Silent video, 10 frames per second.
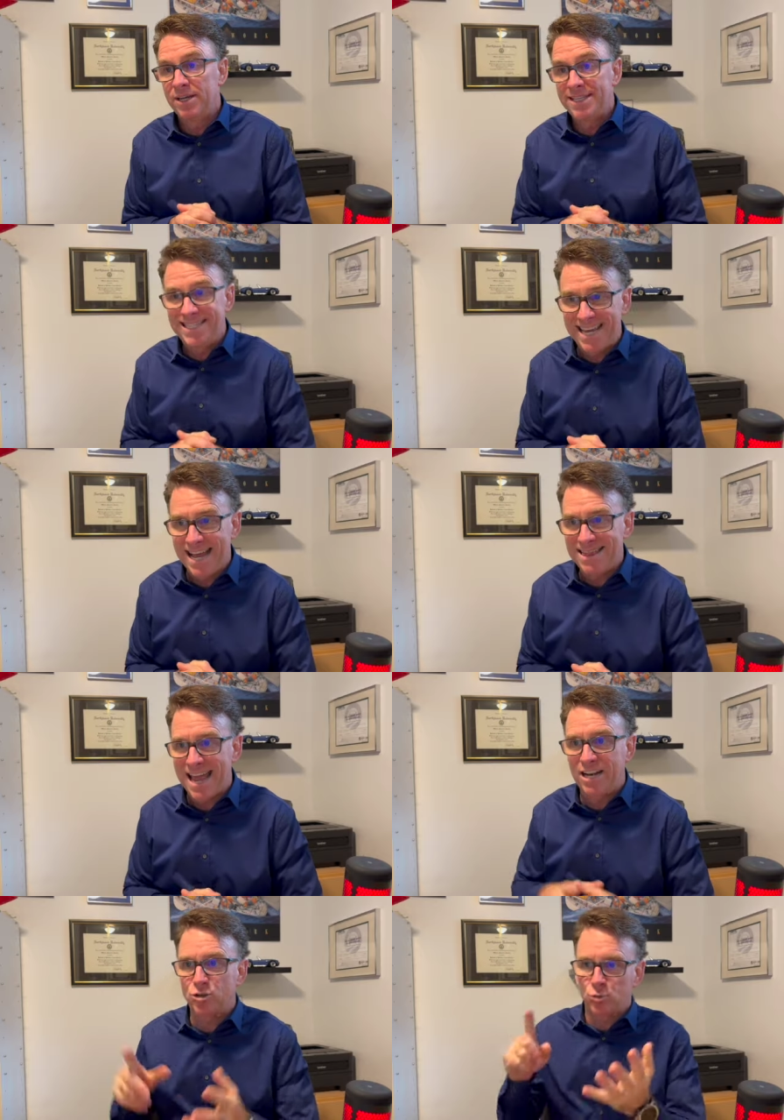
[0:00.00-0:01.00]
Did you get
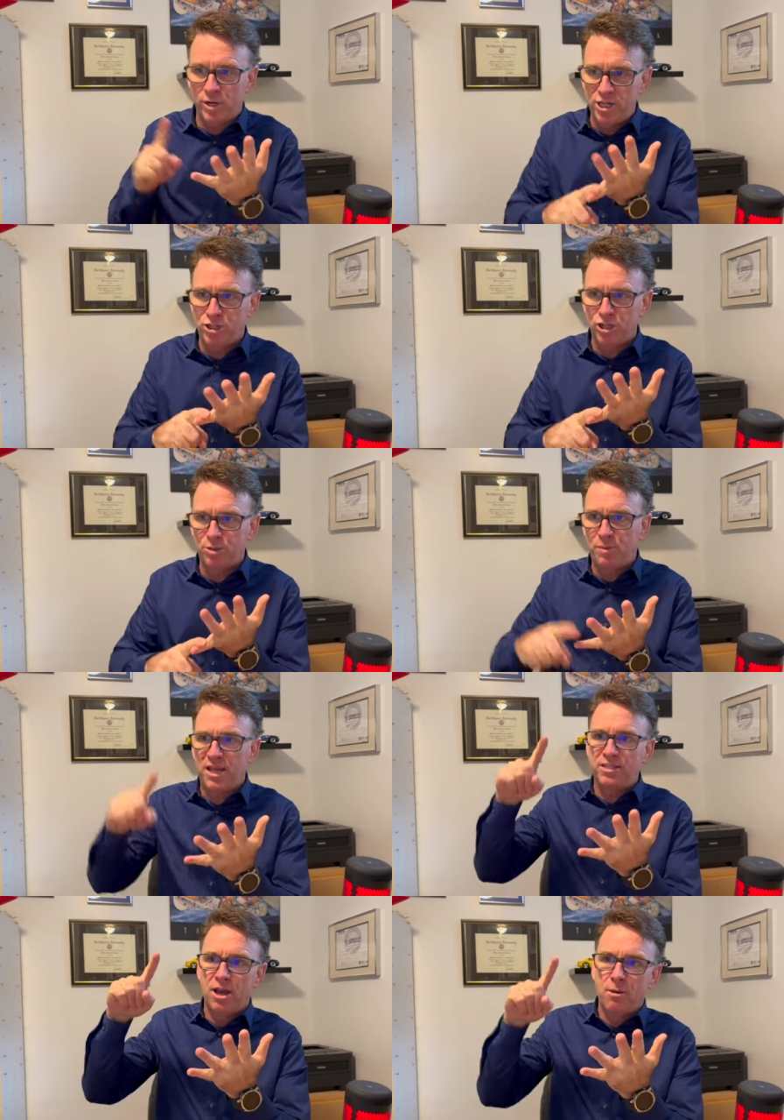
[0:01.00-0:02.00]
that? It's
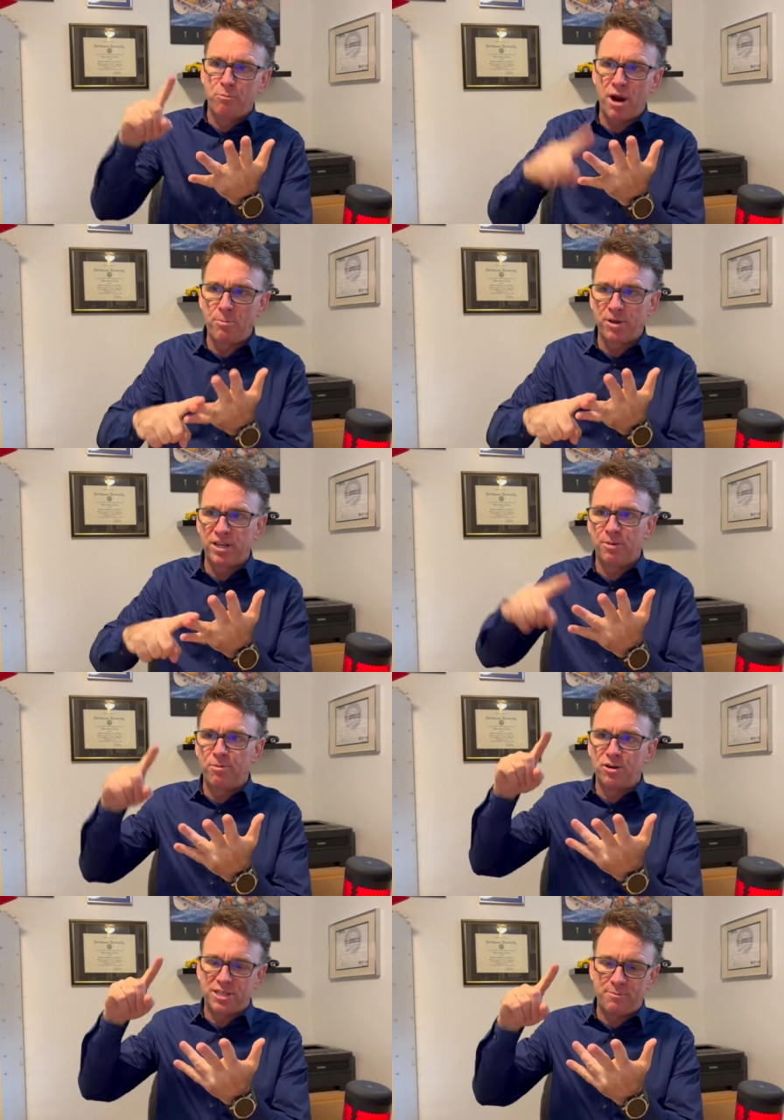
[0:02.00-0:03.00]
research-based, properly
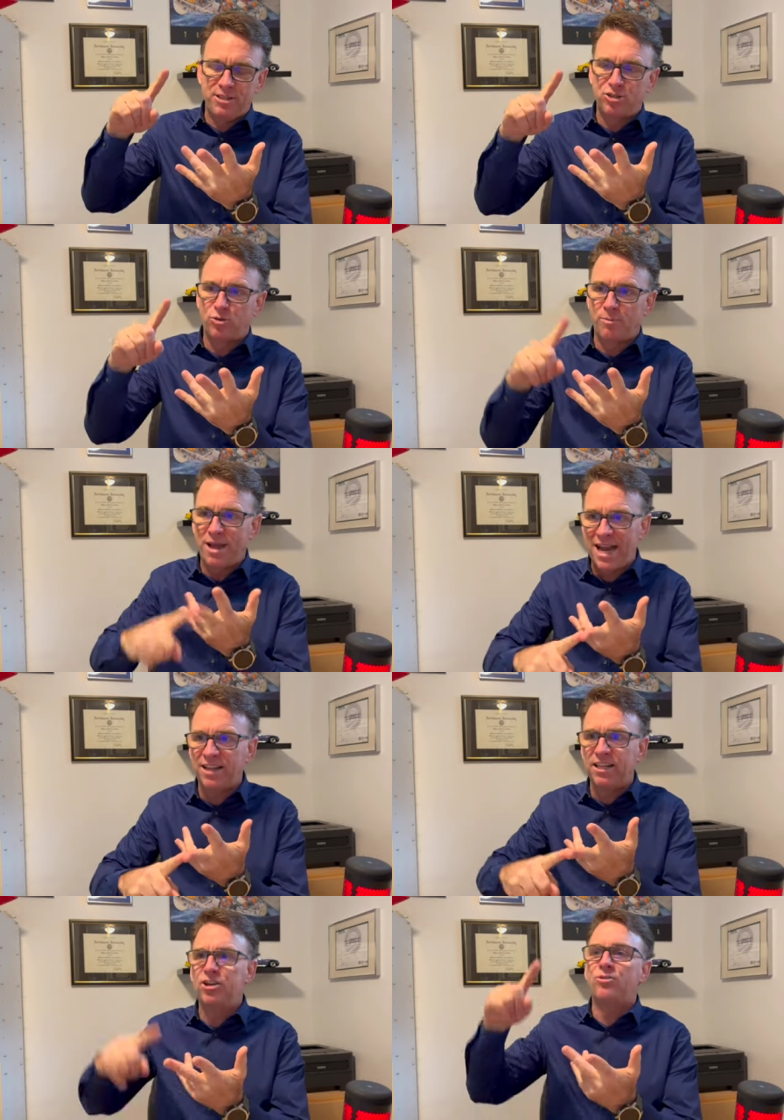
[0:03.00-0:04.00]
composed. That means
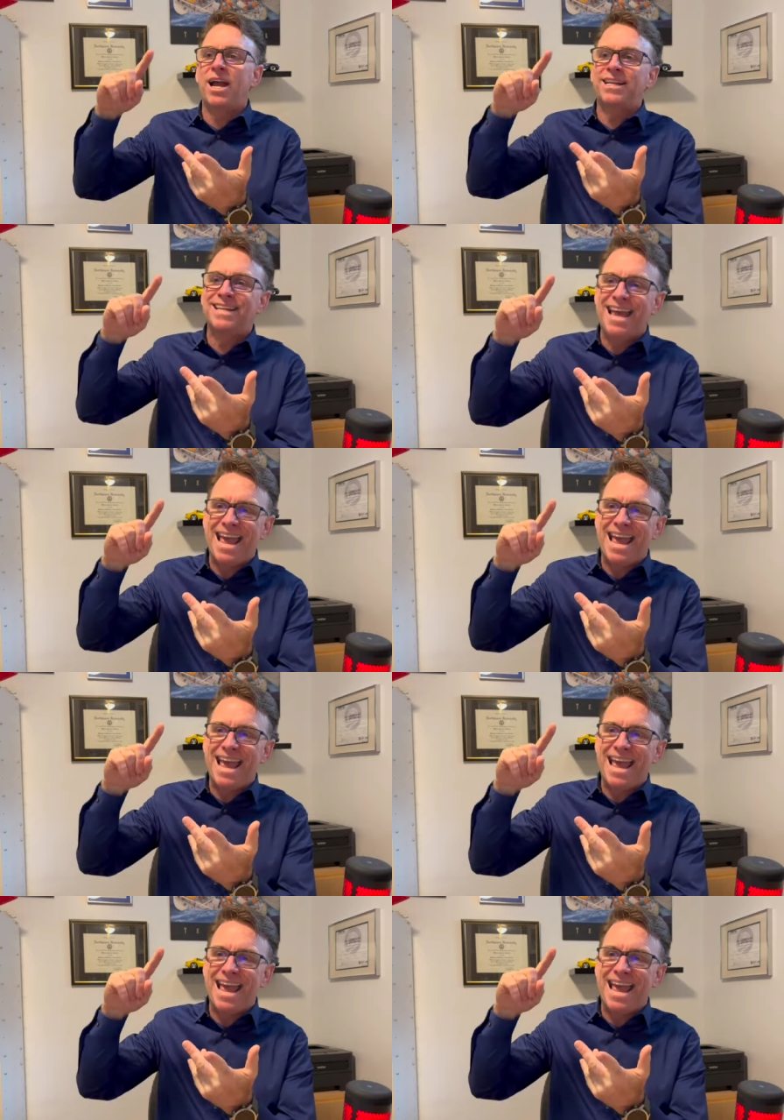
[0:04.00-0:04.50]
grammatically correct